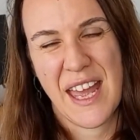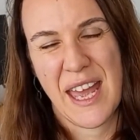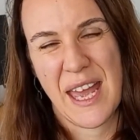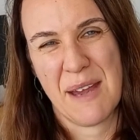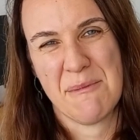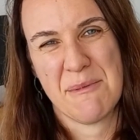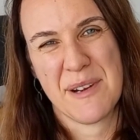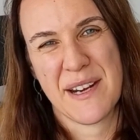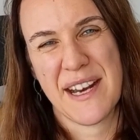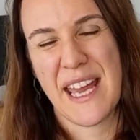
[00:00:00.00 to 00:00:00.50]

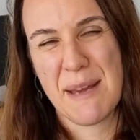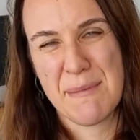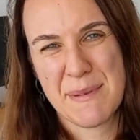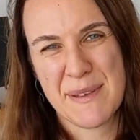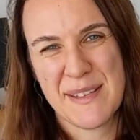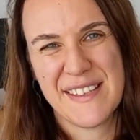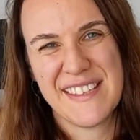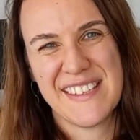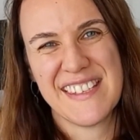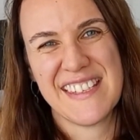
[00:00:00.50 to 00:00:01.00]
And what
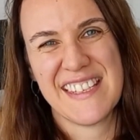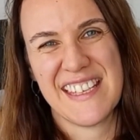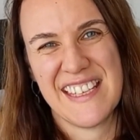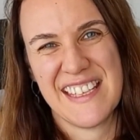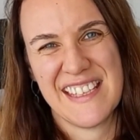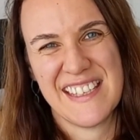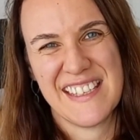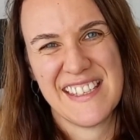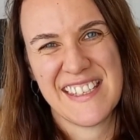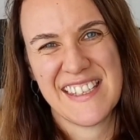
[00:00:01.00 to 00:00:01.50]
happens
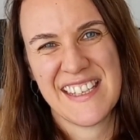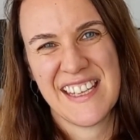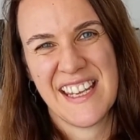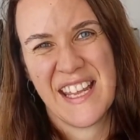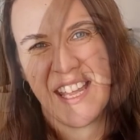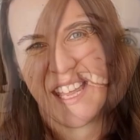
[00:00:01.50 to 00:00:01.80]
is